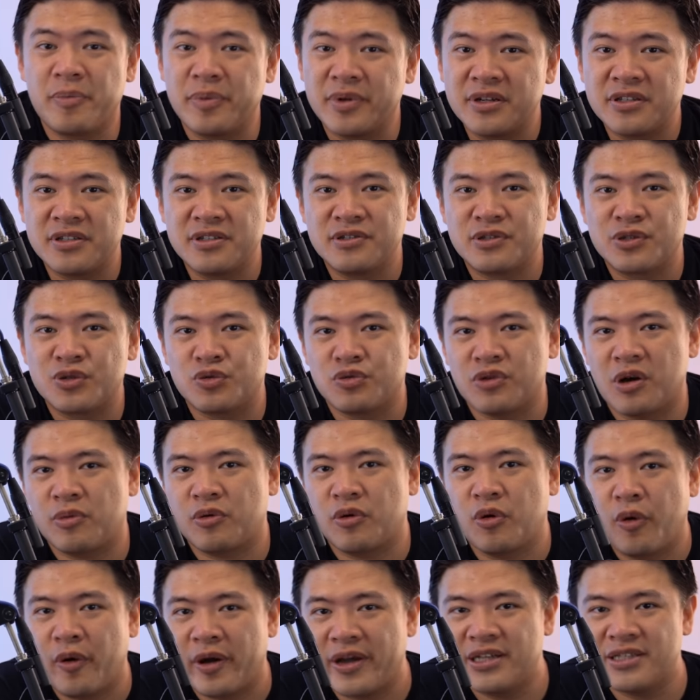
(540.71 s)
ability to
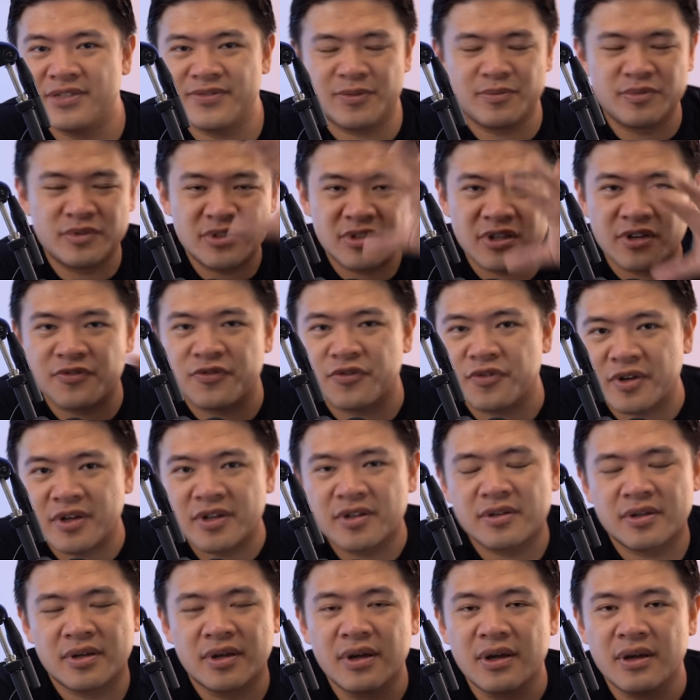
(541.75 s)
swap coins from
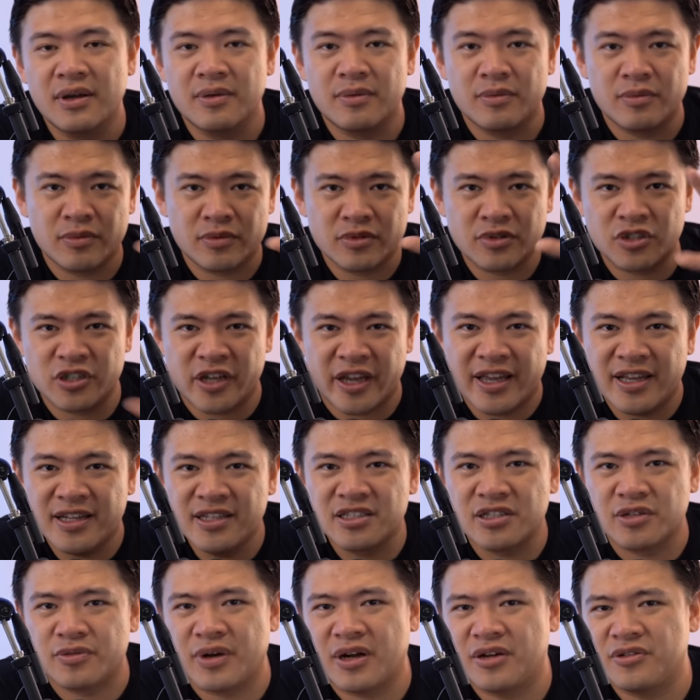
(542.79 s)
different
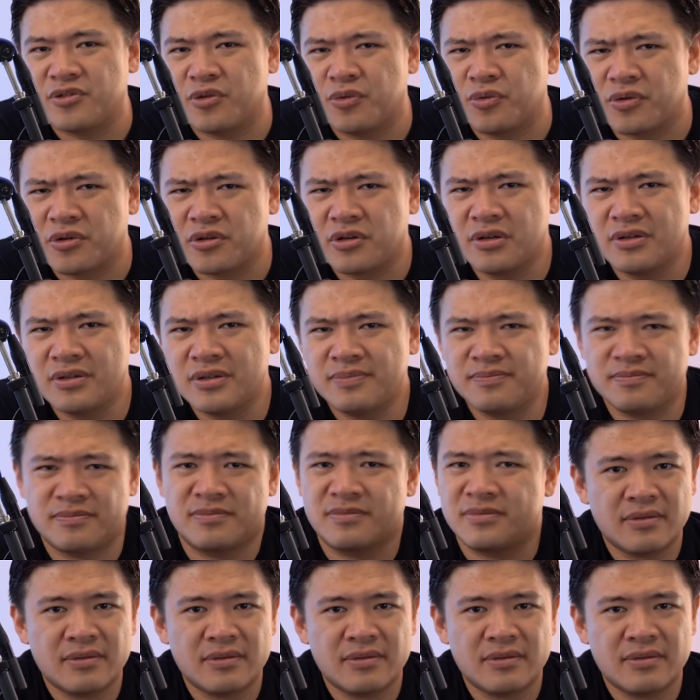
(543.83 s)
chains around the world.